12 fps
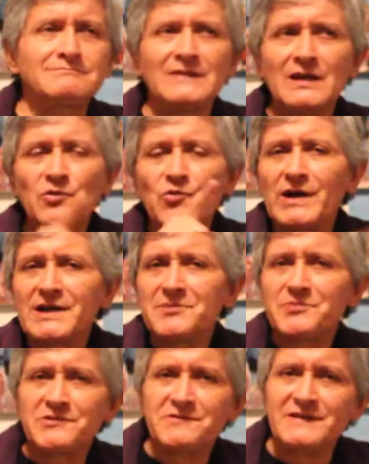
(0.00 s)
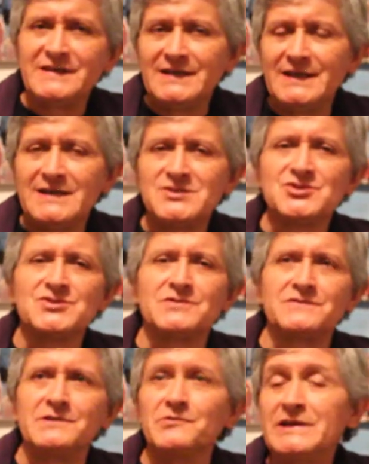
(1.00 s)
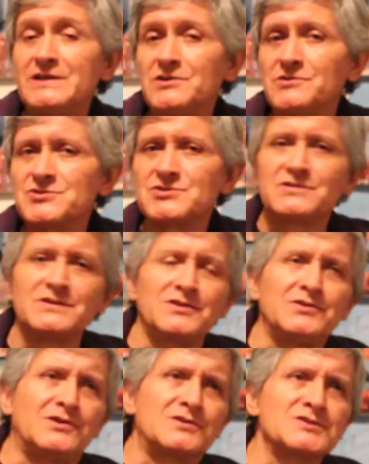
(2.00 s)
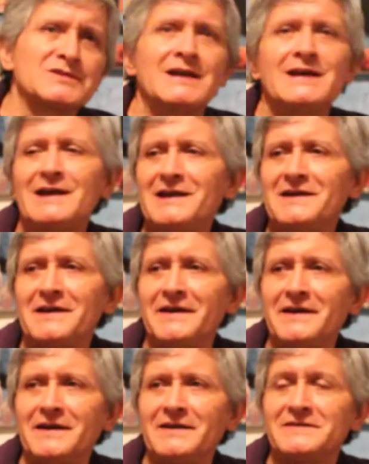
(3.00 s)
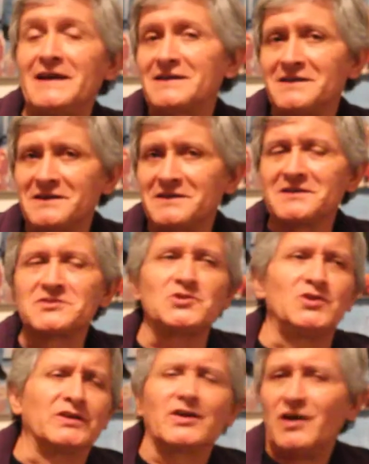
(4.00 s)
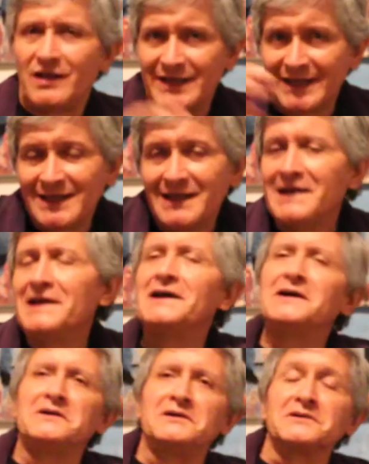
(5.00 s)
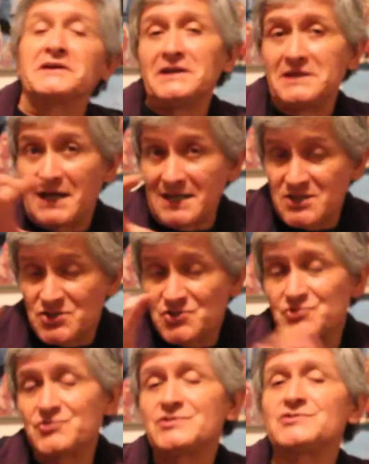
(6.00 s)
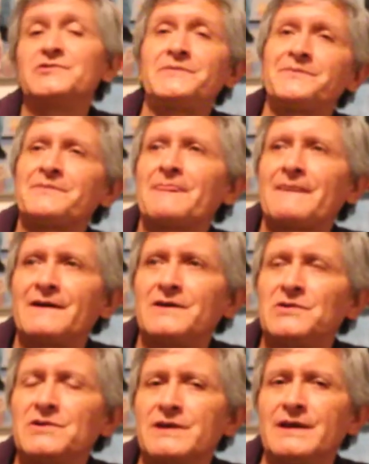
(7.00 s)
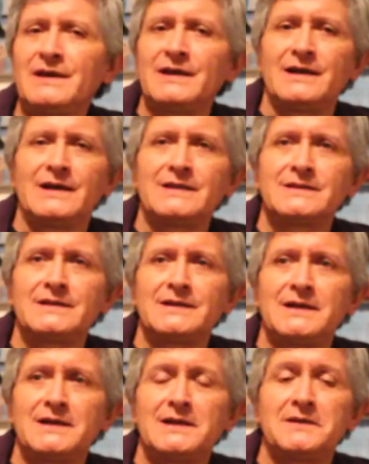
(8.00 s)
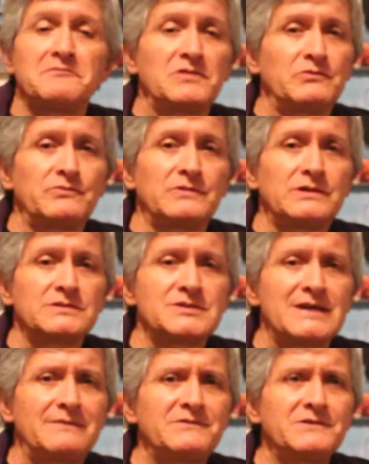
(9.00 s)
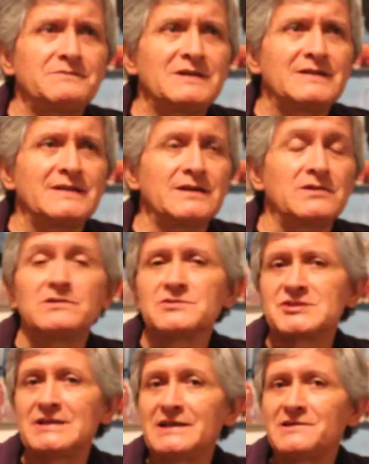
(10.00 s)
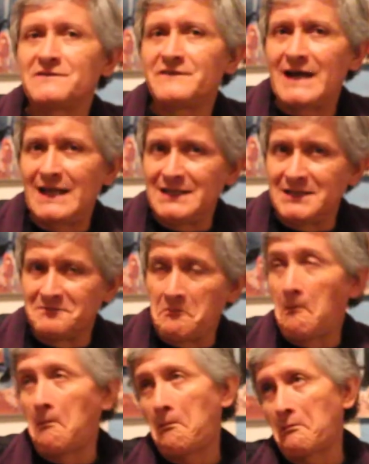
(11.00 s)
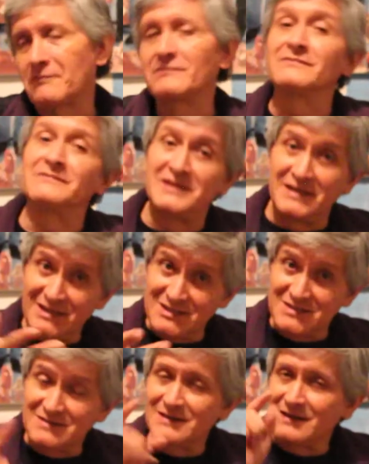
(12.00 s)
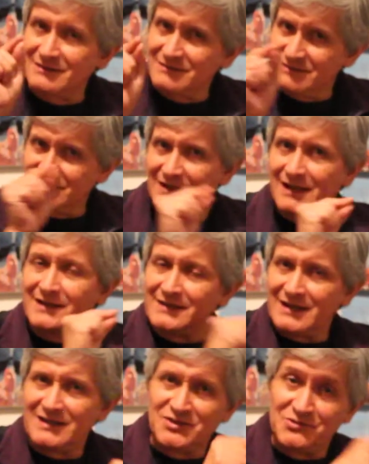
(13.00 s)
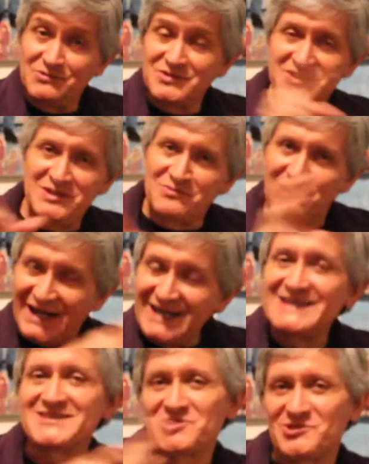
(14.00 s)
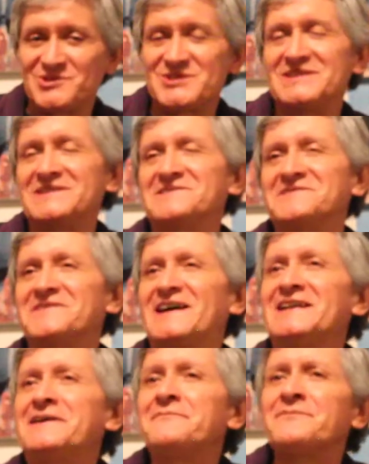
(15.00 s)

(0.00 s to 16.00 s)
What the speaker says: waterproofing the edges of the windows or the doors. Technically, that's called caulking. Okay, that's true too. Okay, and well, some of you may think, oh, Silicon Valley. Yes, and that you will see why it's called Silicon Valley.